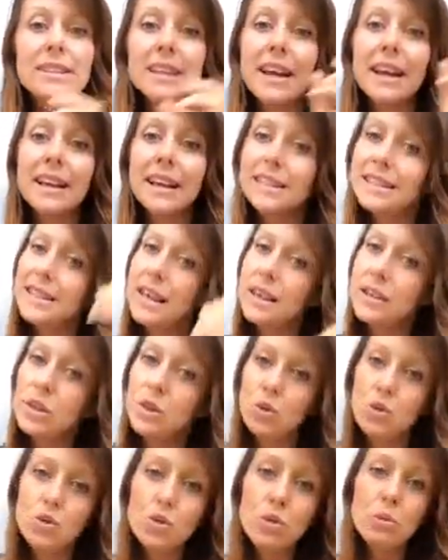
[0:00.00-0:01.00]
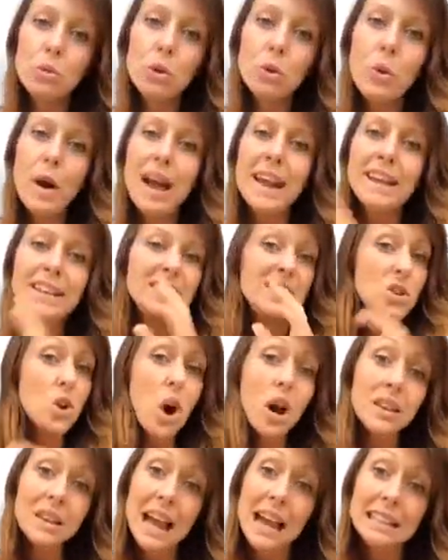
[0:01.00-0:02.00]
Like I say, the normal way, it's not
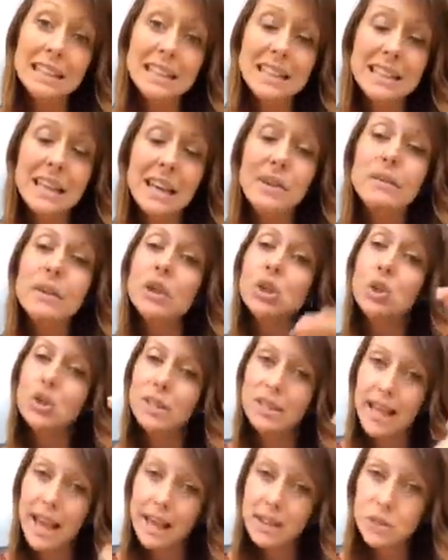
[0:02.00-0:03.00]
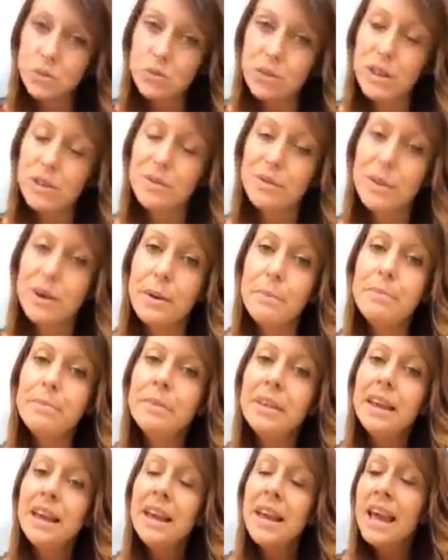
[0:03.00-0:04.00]
a laxative, it just gets rid of them.
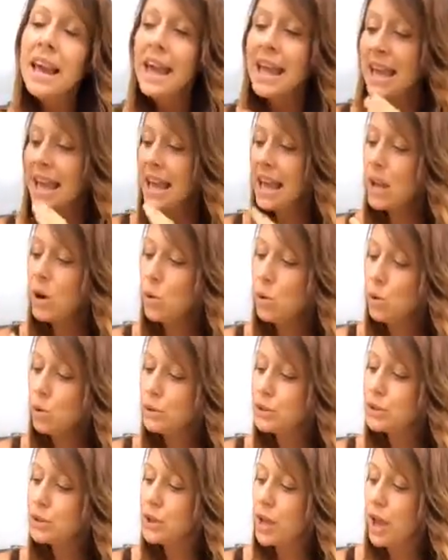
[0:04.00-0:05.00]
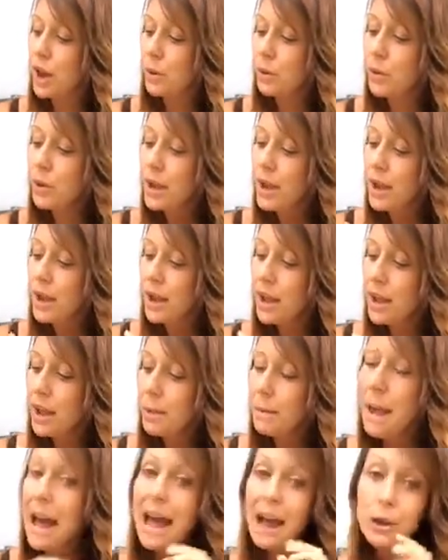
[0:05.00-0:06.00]
It also
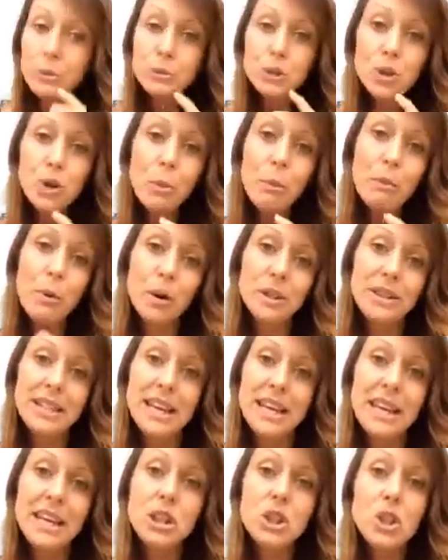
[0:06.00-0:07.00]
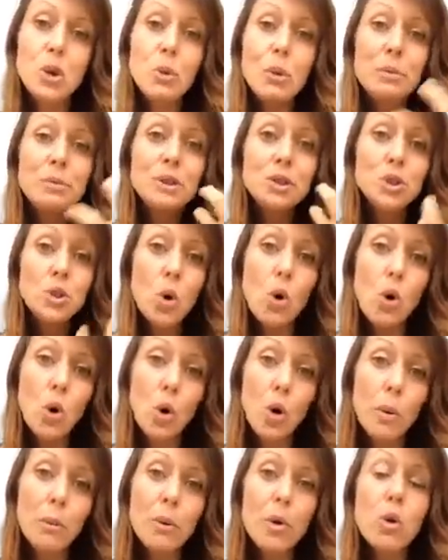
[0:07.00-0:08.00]
helps your body to
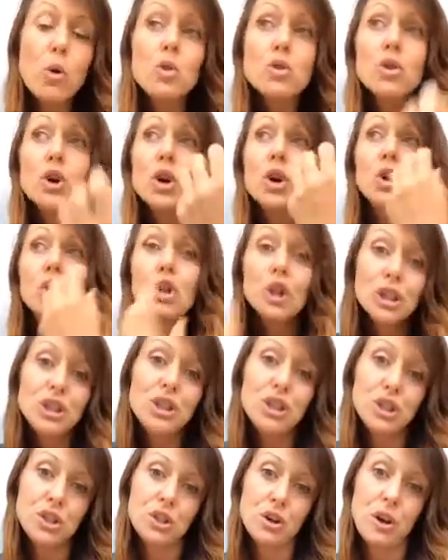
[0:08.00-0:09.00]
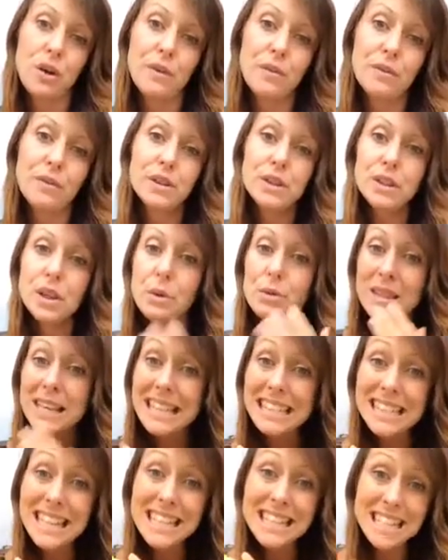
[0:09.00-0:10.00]
absorb all the good stuff. So
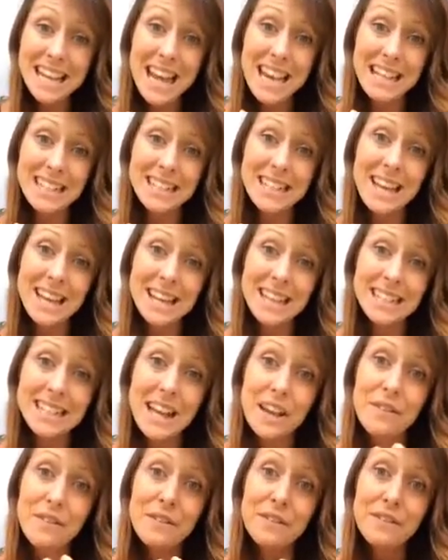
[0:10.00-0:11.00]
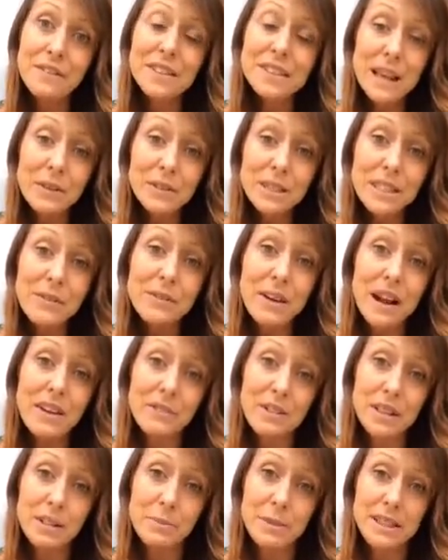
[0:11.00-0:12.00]
this contains, like I said, 75
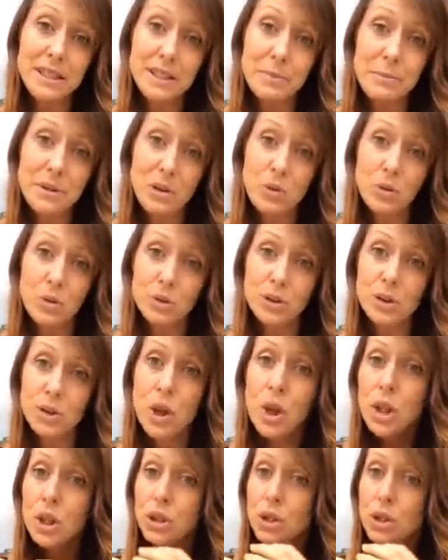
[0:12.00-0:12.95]
vitamins and minerals.